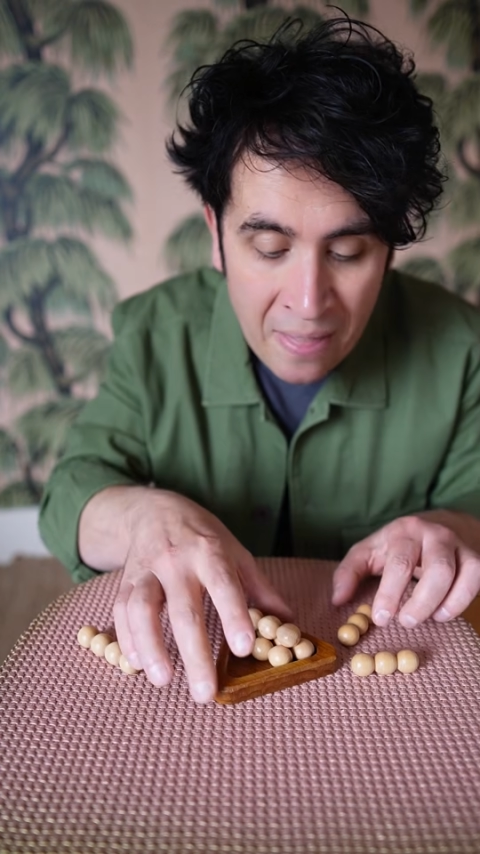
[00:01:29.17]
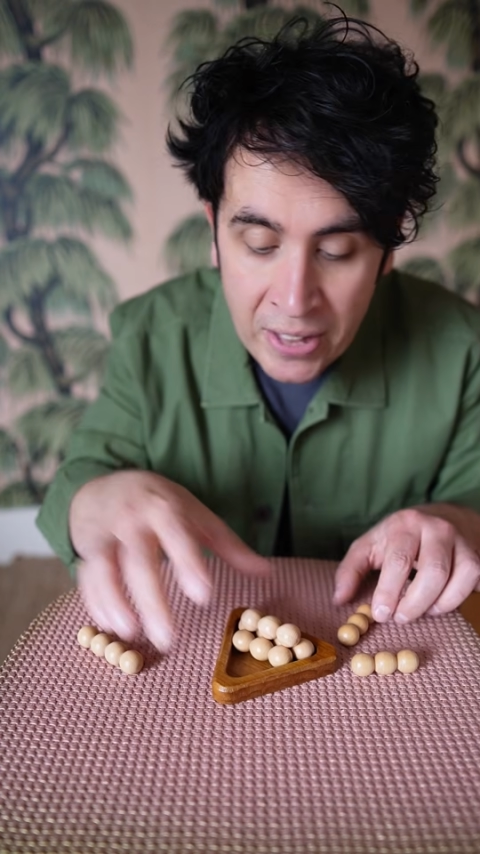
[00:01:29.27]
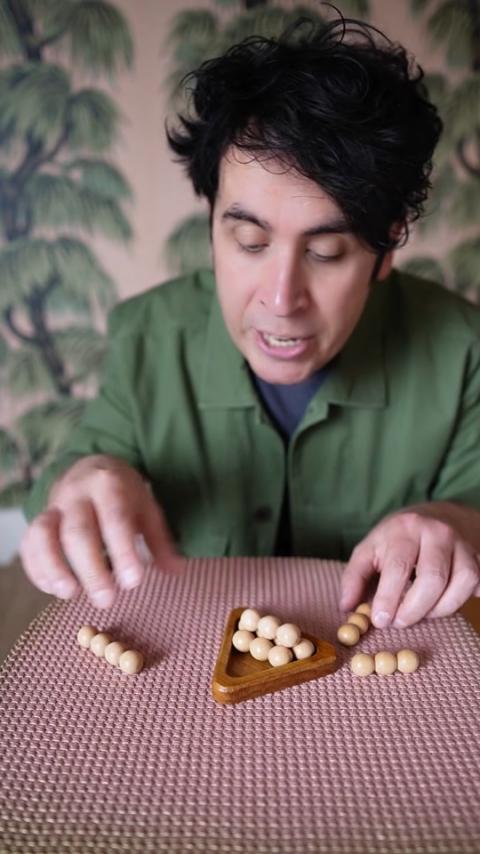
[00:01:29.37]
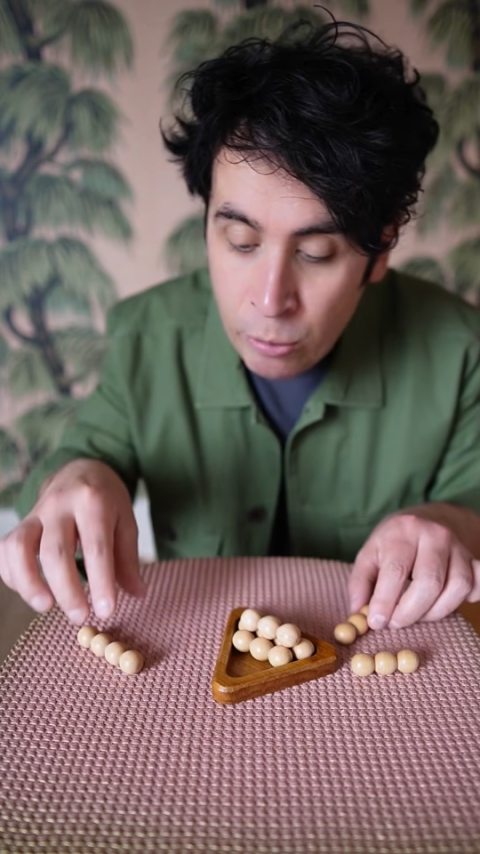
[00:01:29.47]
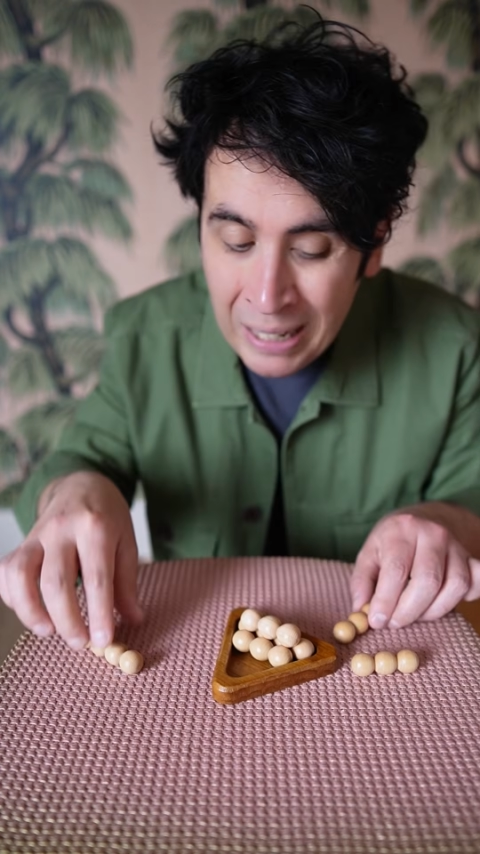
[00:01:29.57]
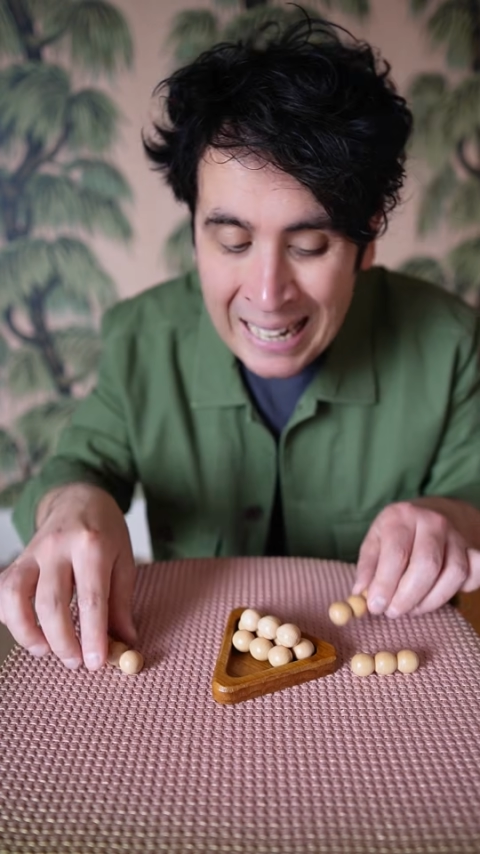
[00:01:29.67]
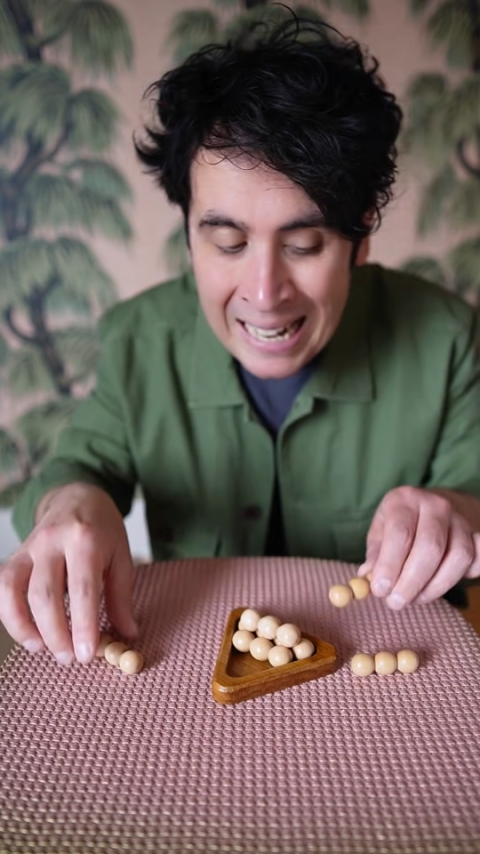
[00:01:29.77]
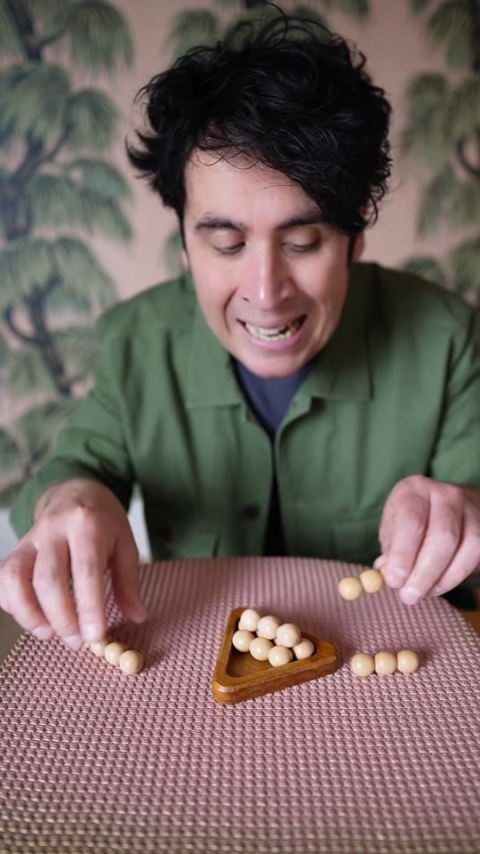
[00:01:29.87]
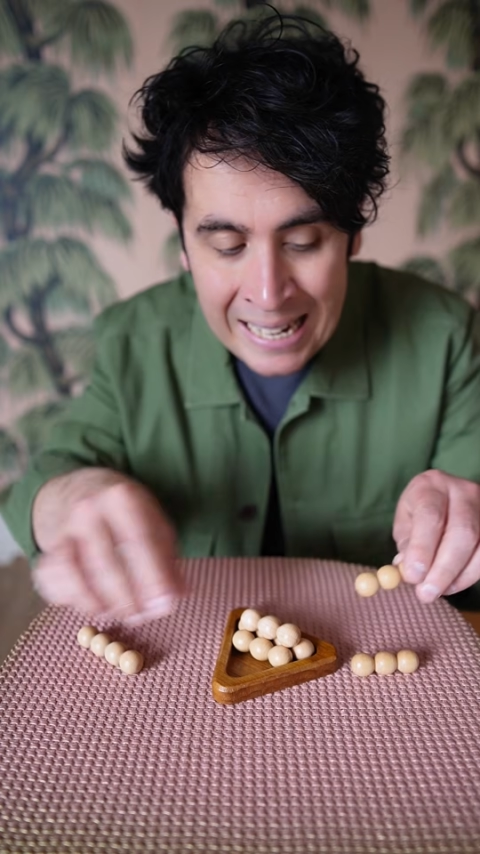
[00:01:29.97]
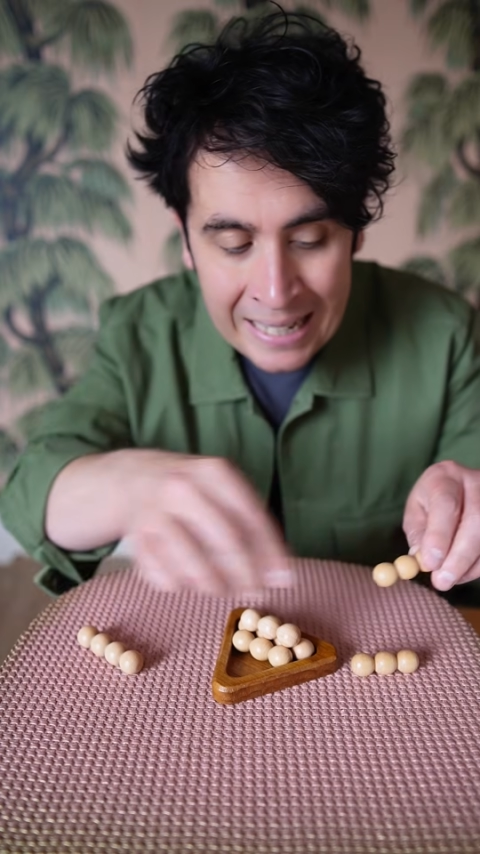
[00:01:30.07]
and then you
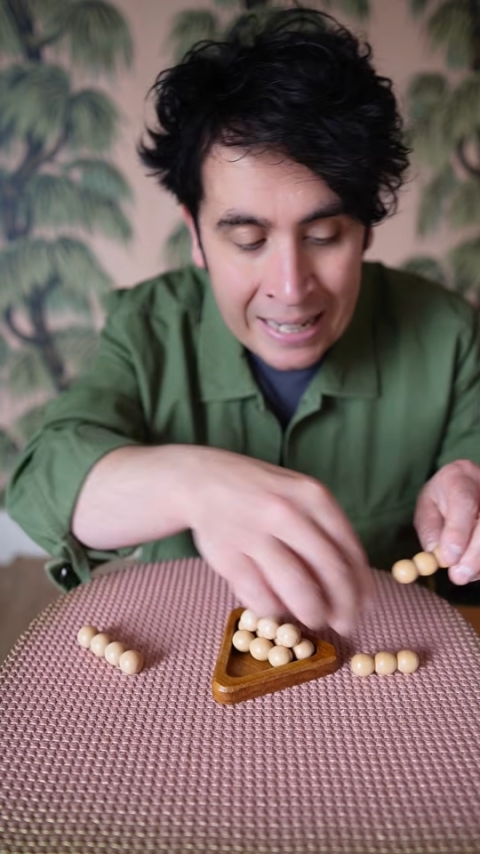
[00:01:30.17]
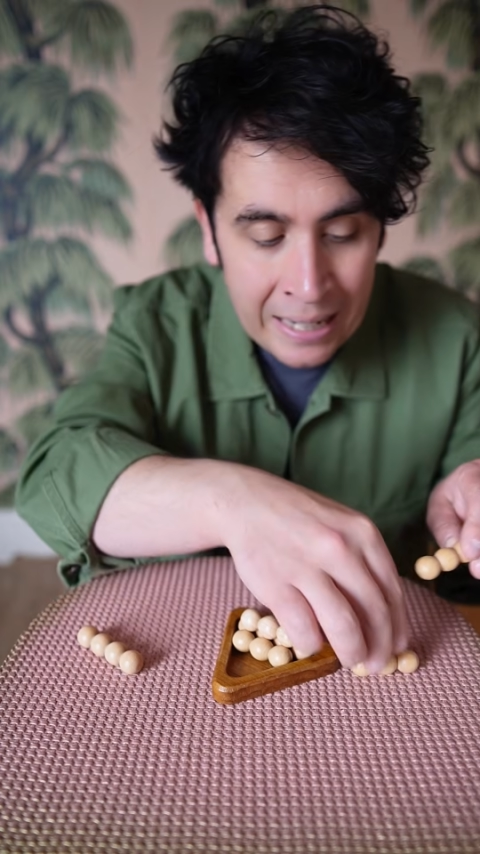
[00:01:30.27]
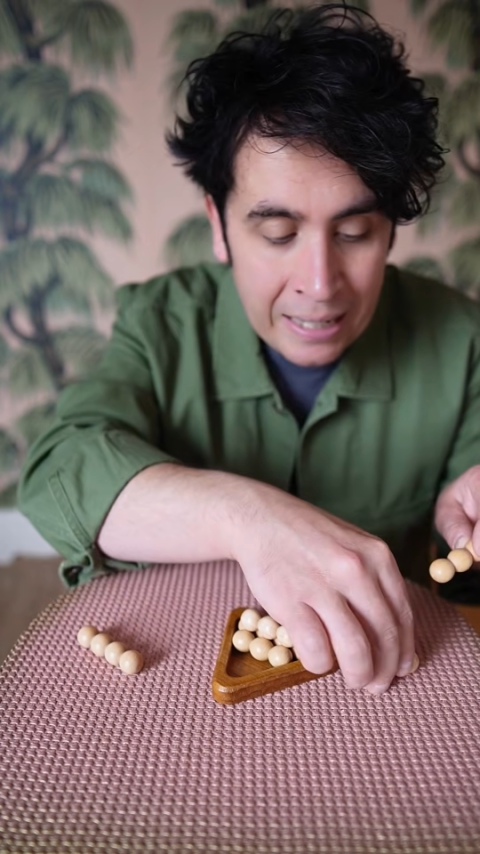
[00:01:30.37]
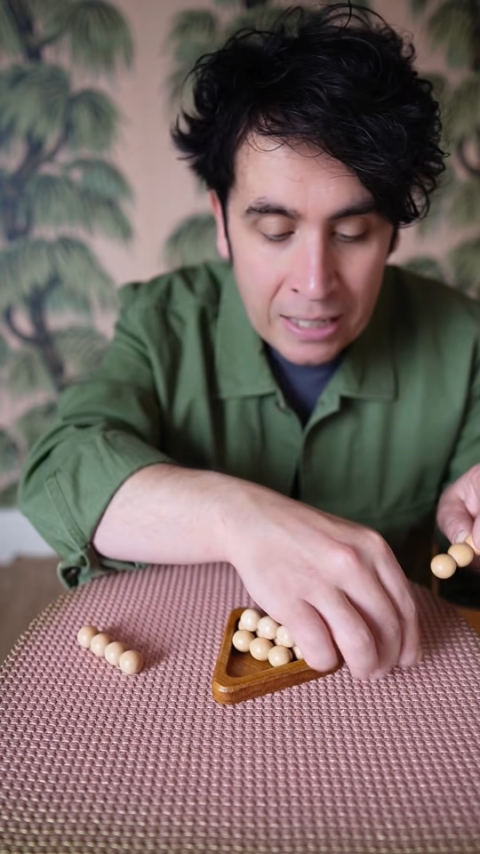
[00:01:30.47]
lean